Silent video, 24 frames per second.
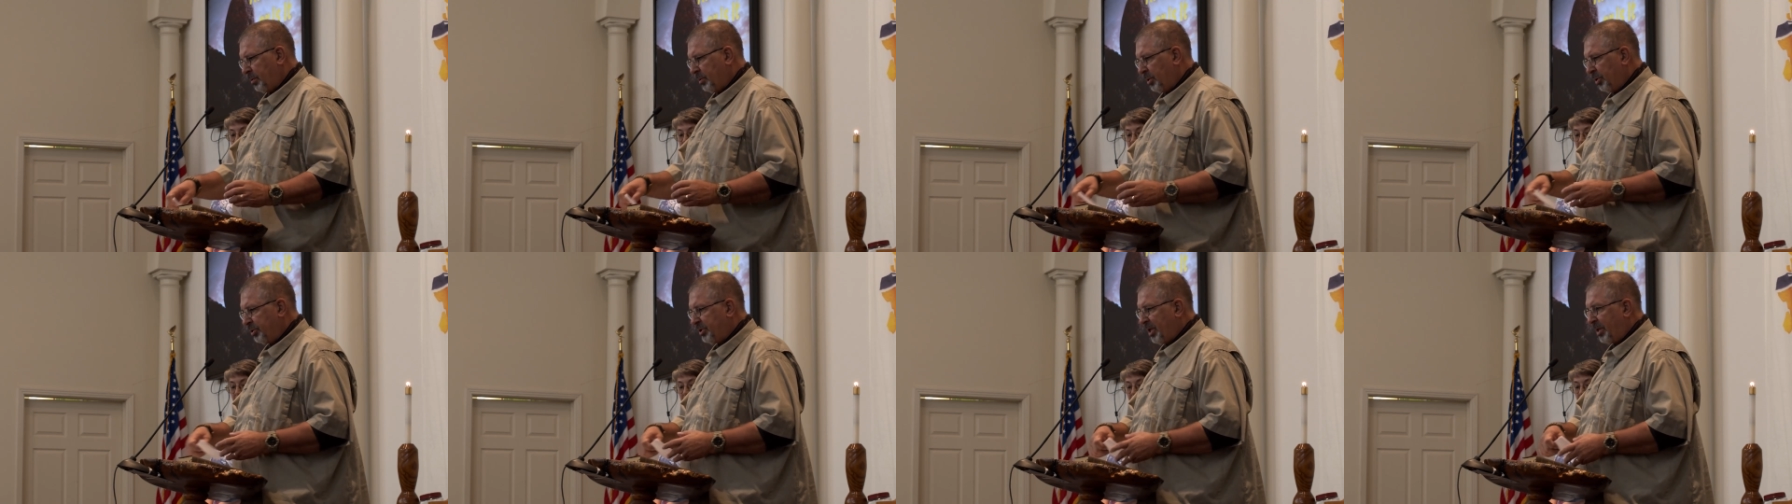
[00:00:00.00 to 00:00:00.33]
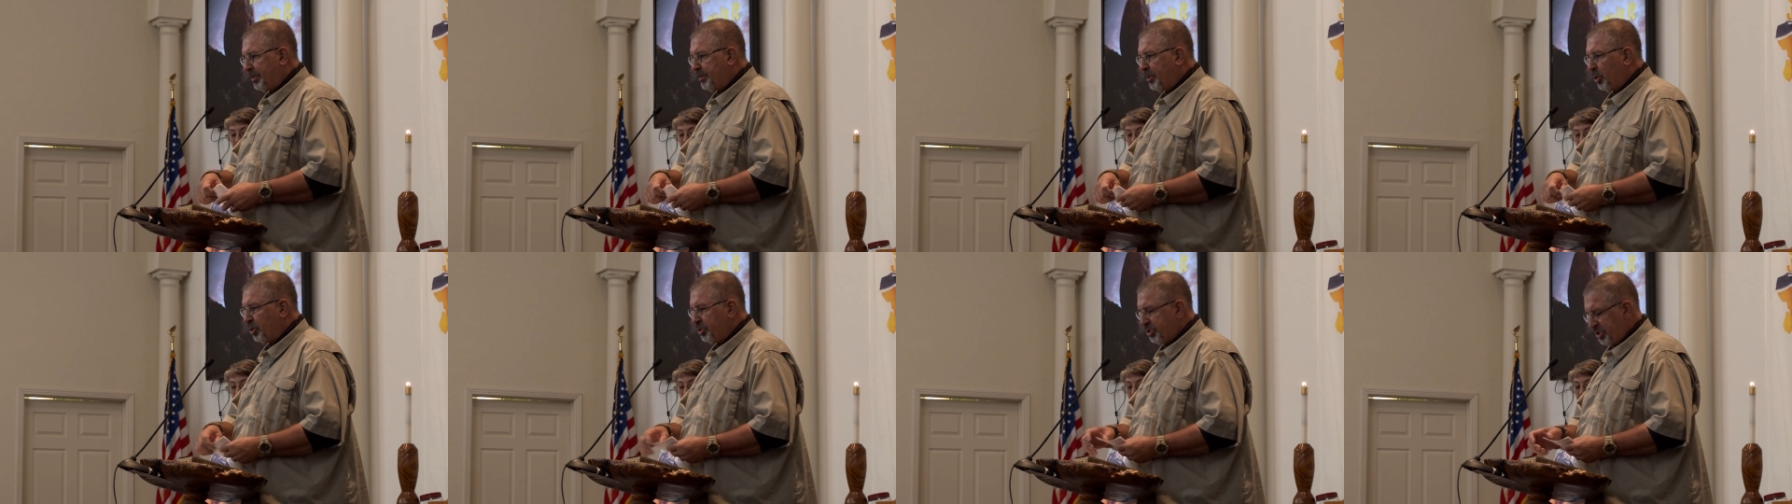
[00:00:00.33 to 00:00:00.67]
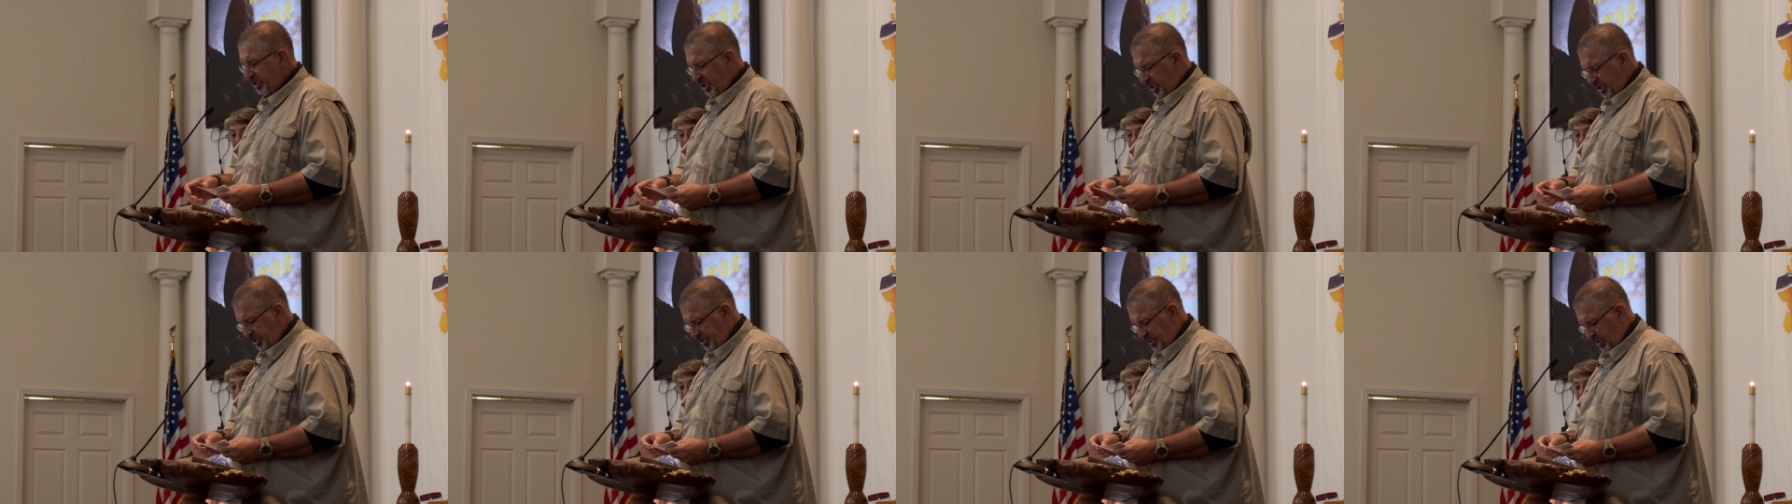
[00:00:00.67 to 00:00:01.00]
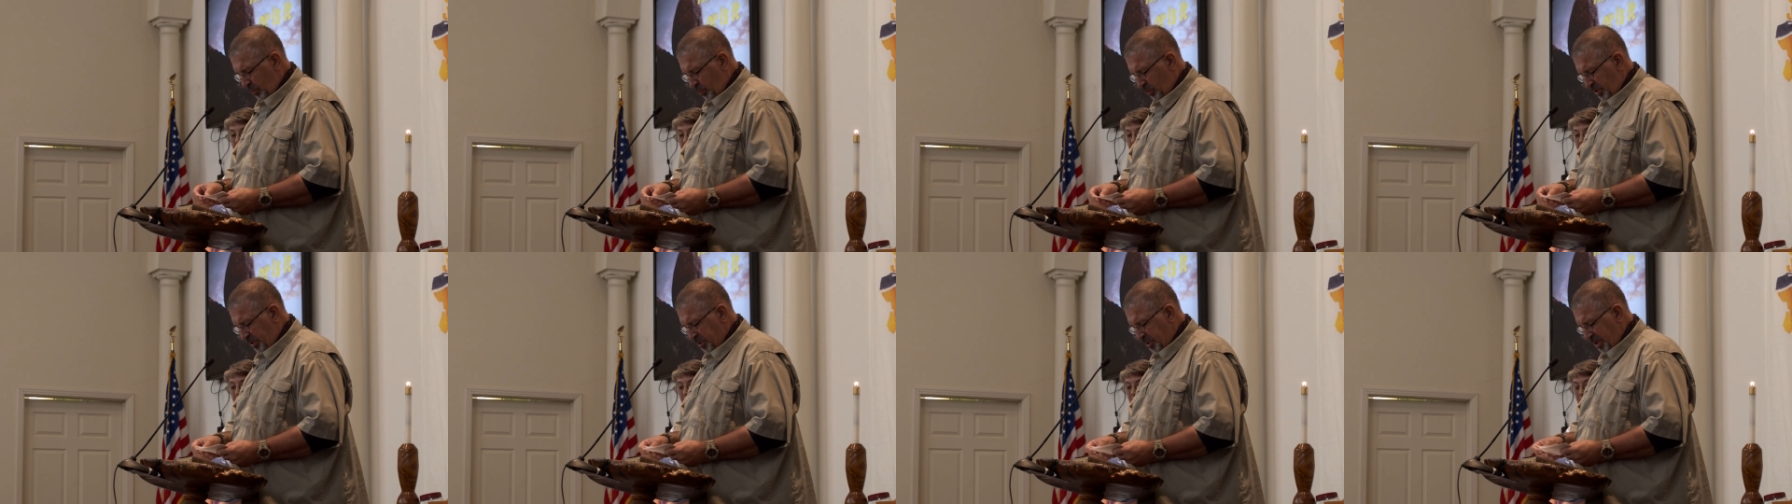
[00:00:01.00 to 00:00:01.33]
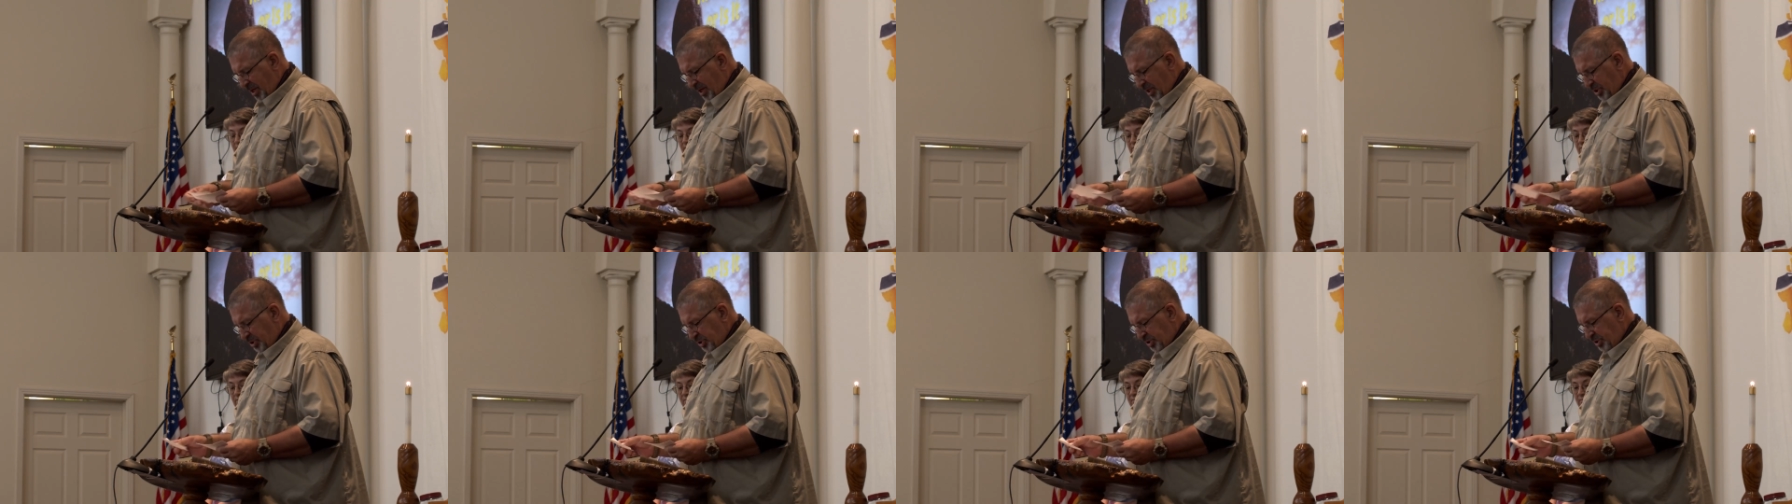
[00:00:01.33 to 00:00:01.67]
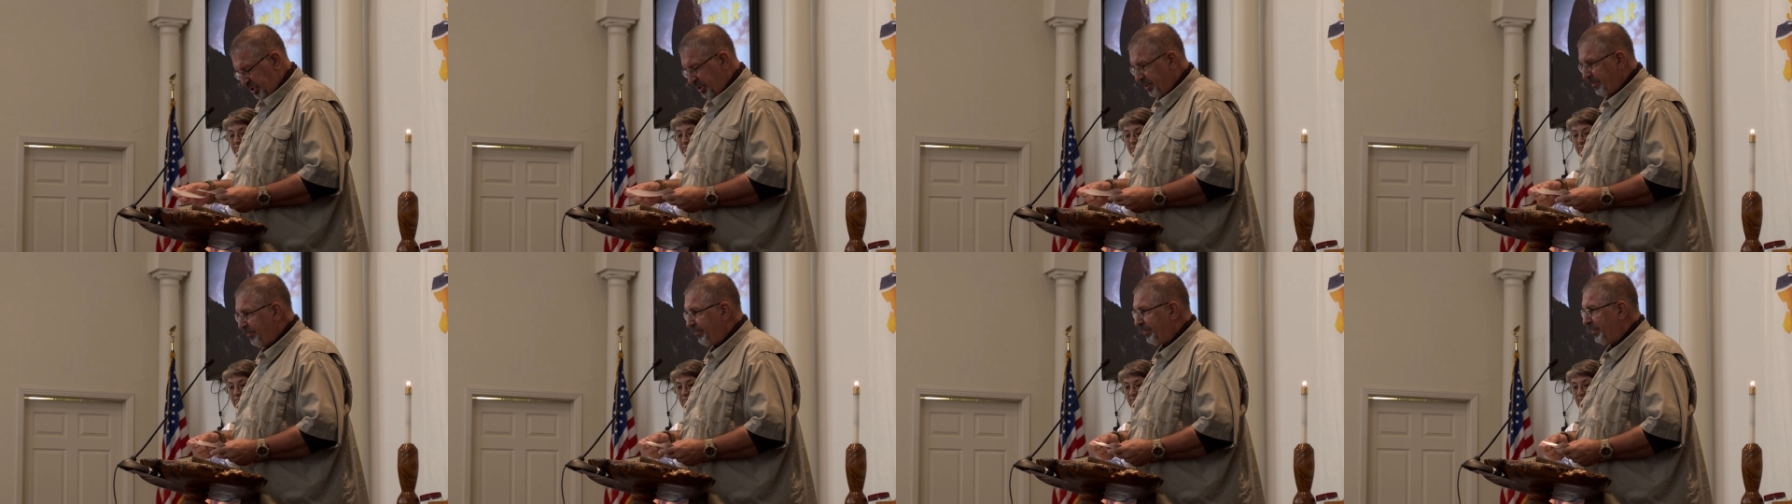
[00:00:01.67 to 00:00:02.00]
those adversities that we
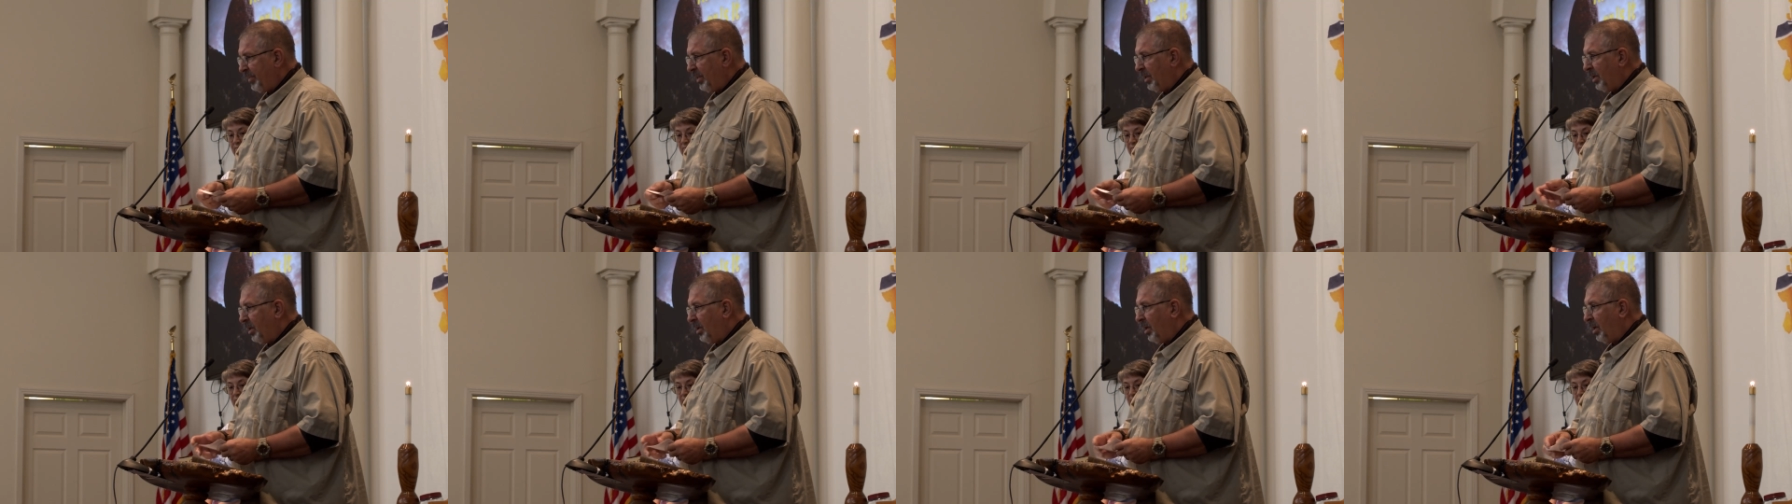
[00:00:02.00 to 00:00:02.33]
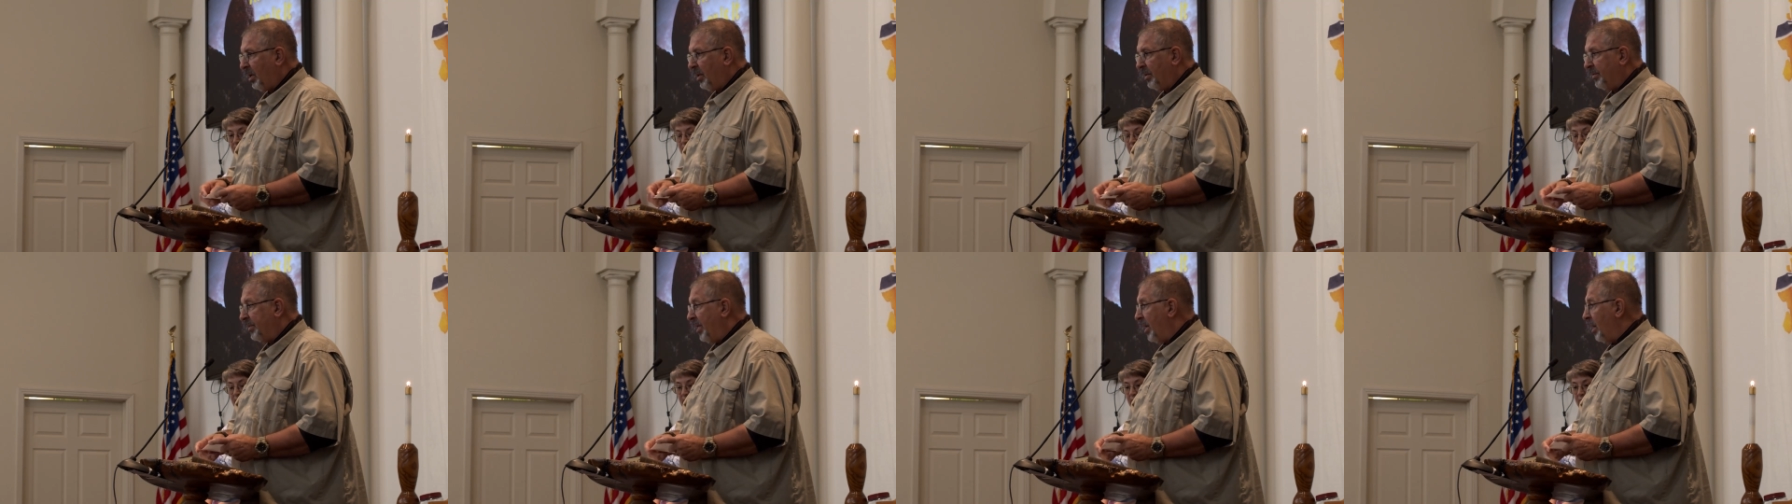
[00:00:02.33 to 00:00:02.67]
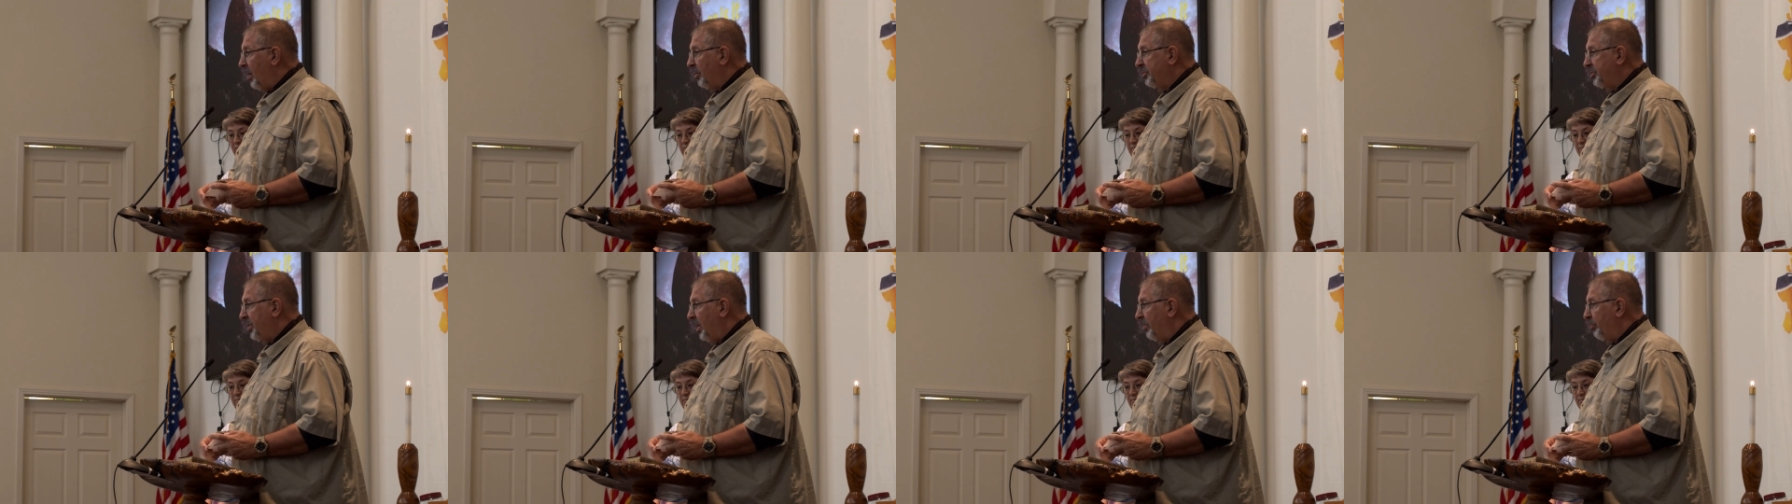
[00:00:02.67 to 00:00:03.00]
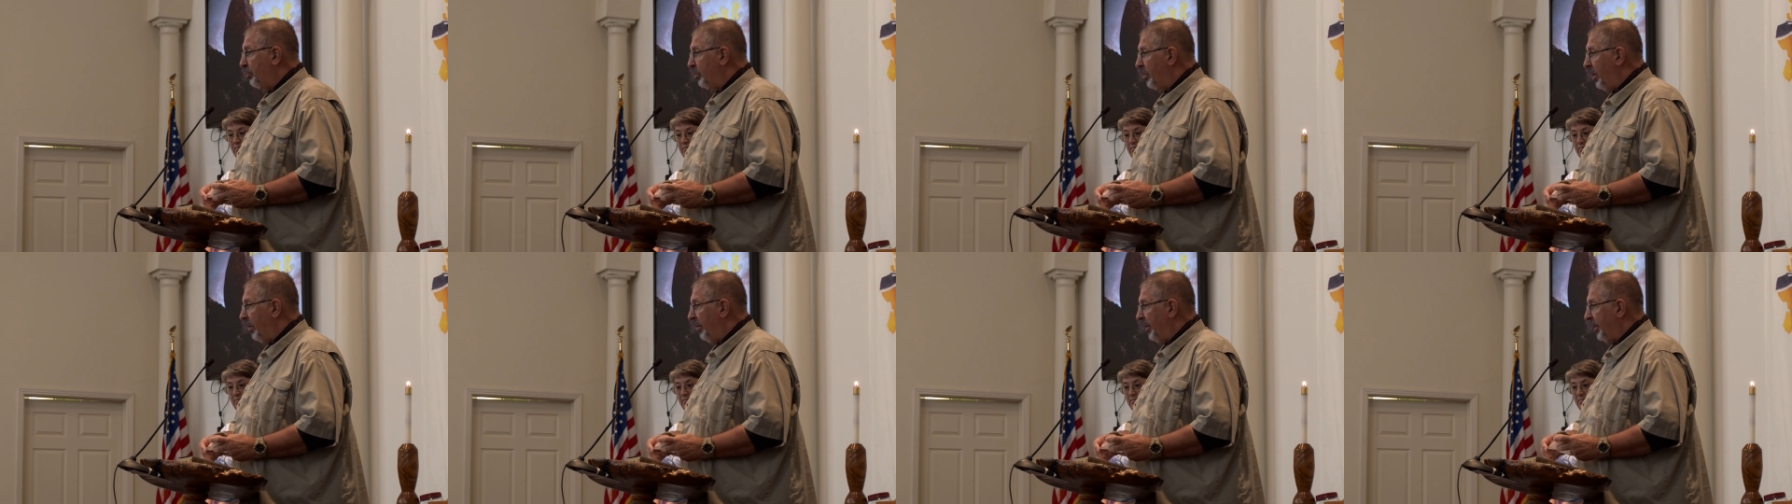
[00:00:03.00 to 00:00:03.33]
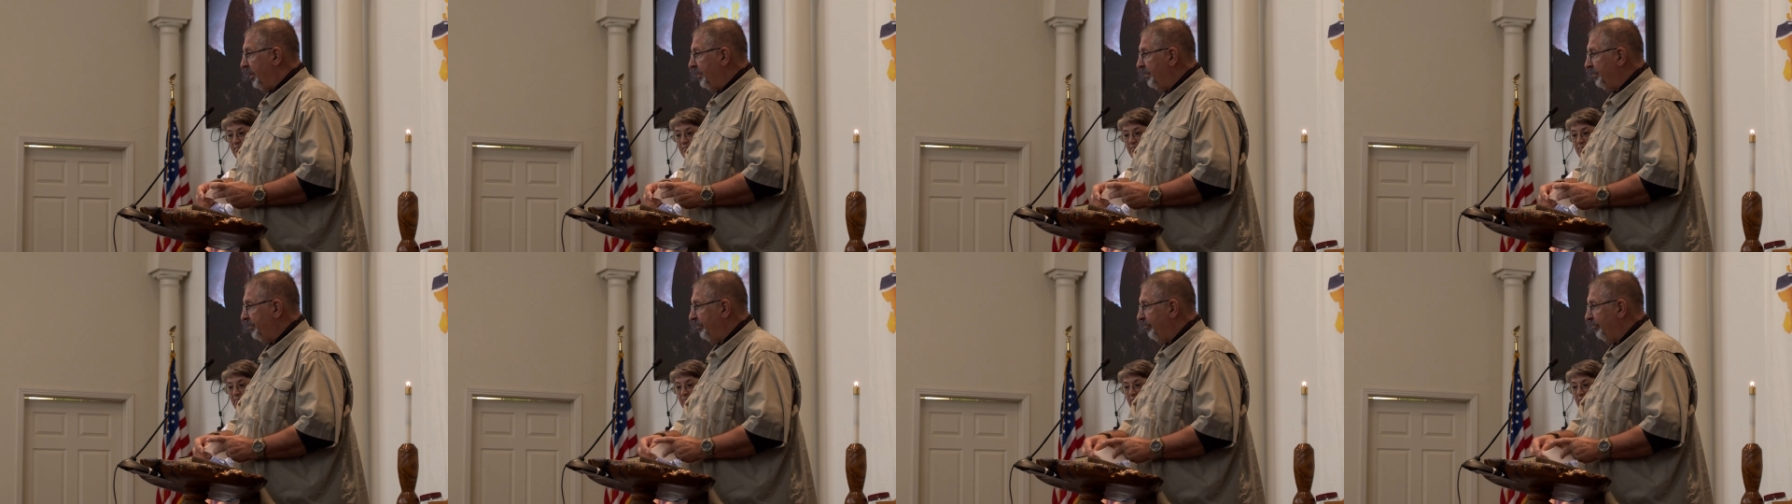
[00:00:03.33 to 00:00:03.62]
face, they are temporary.